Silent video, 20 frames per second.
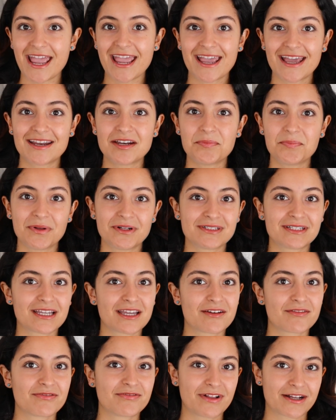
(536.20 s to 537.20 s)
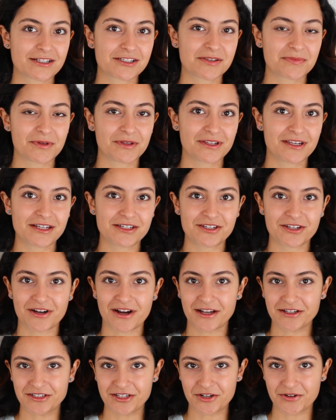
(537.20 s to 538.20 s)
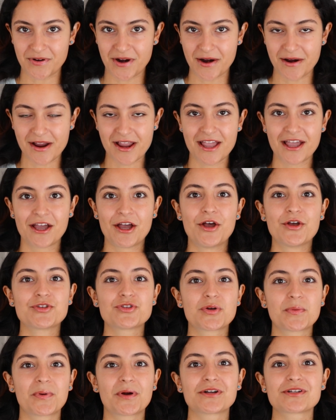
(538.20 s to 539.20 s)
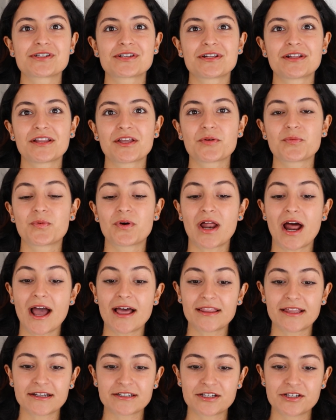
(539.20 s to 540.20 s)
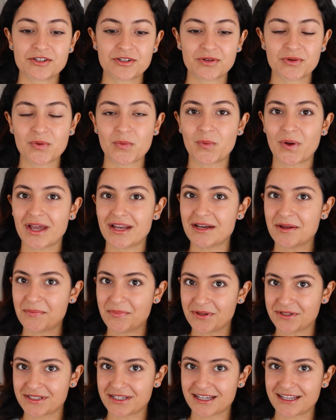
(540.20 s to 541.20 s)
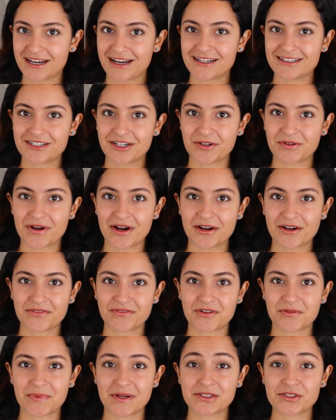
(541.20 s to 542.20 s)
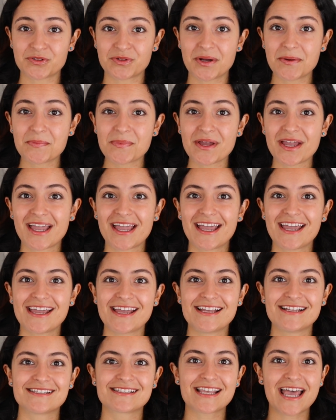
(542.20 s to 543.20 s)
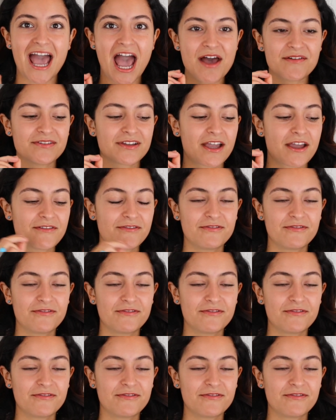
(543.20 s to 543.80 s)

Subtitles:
and building in flexibility to your itinerary. So personally, what I like to do when building an itinerary for my trip is having a